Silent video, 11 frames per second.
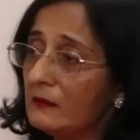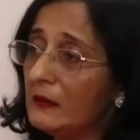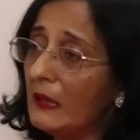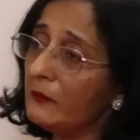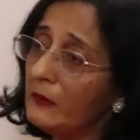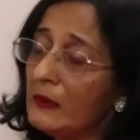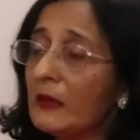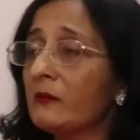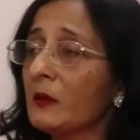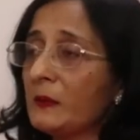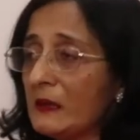That will
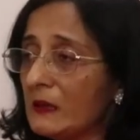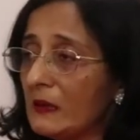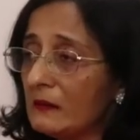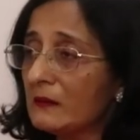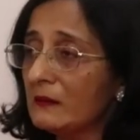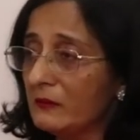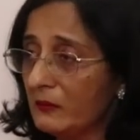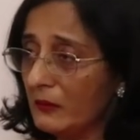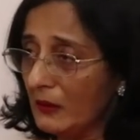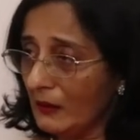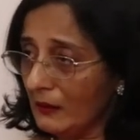never be changed.
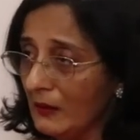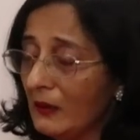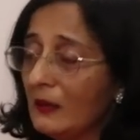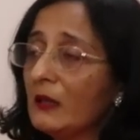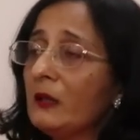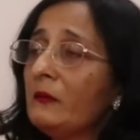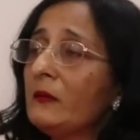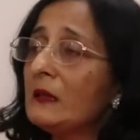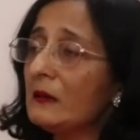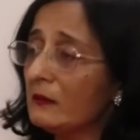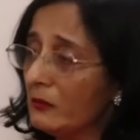Okay? If
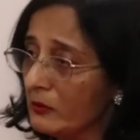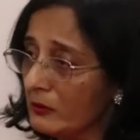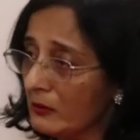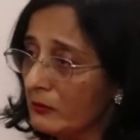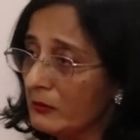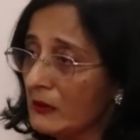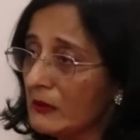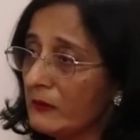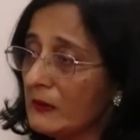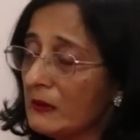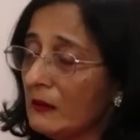it goes on tourist
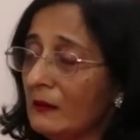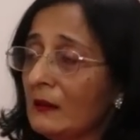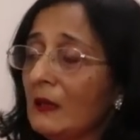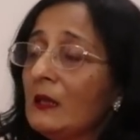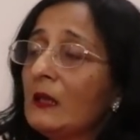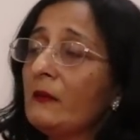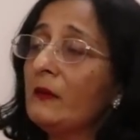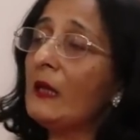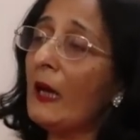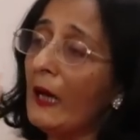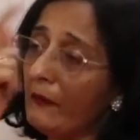visa, he
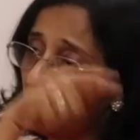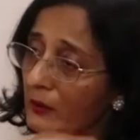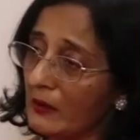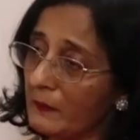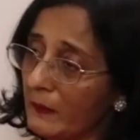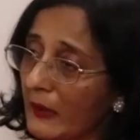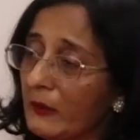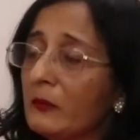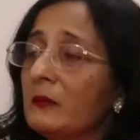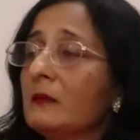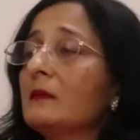will have to come back
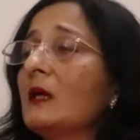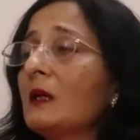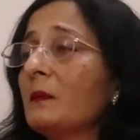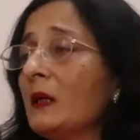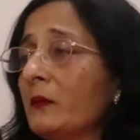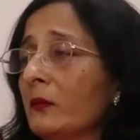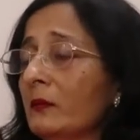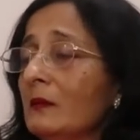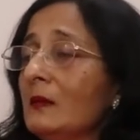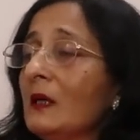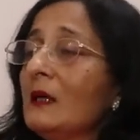to
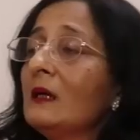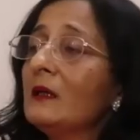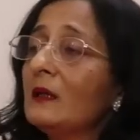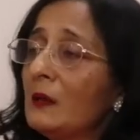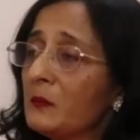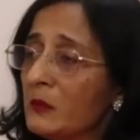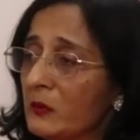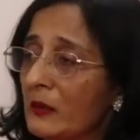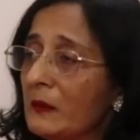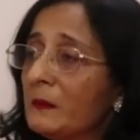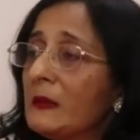Kathmandu, come to
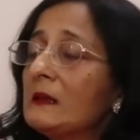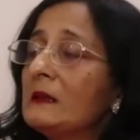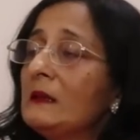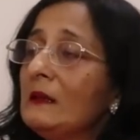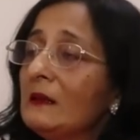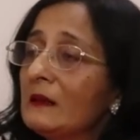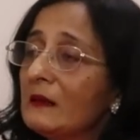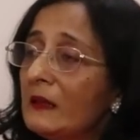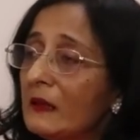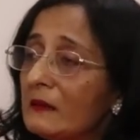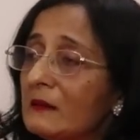the embassy,
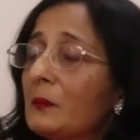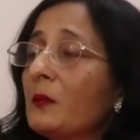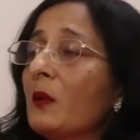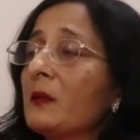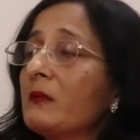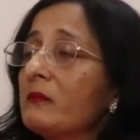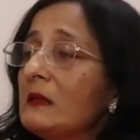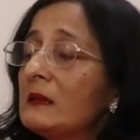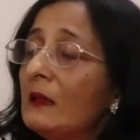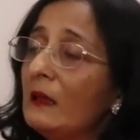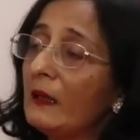get the proper
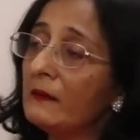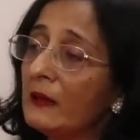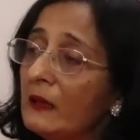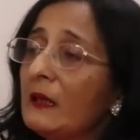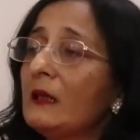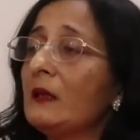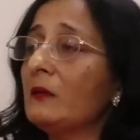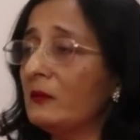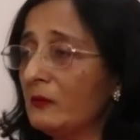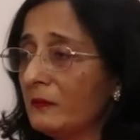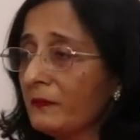visa, and then again
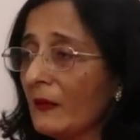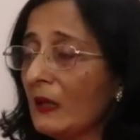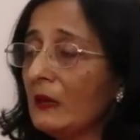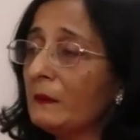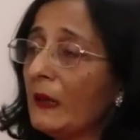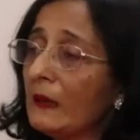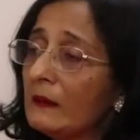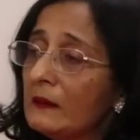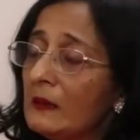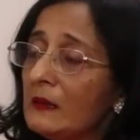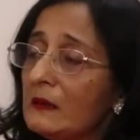go. In
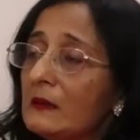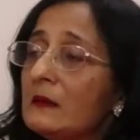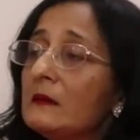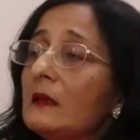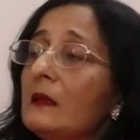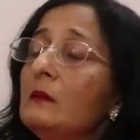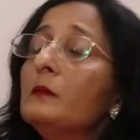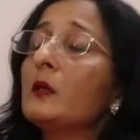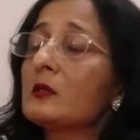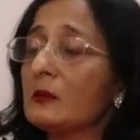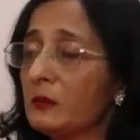Bangladesh, it is
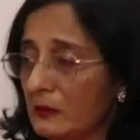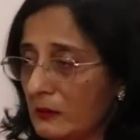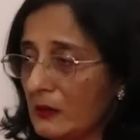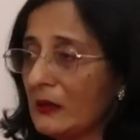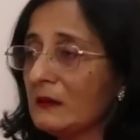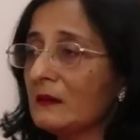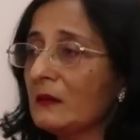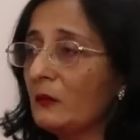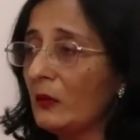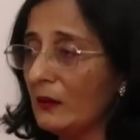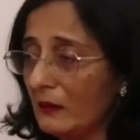impossible to change
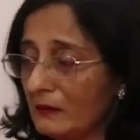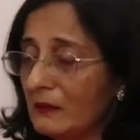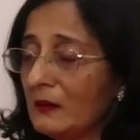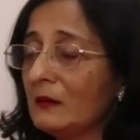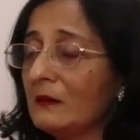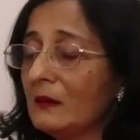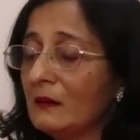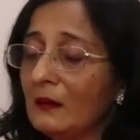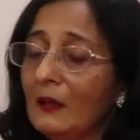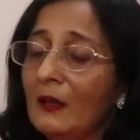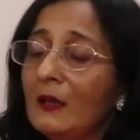
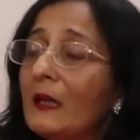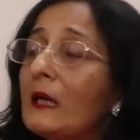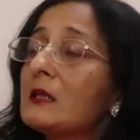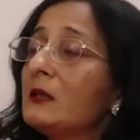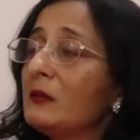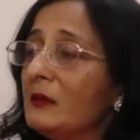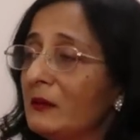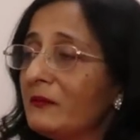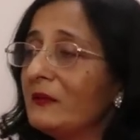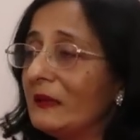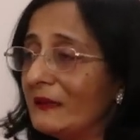the category
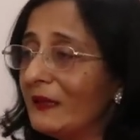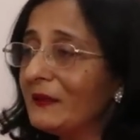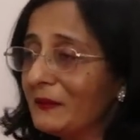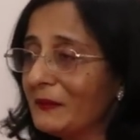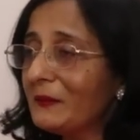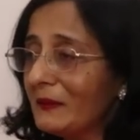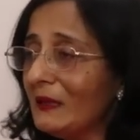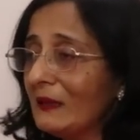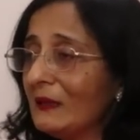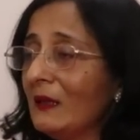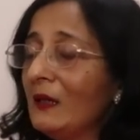of visa. Okay?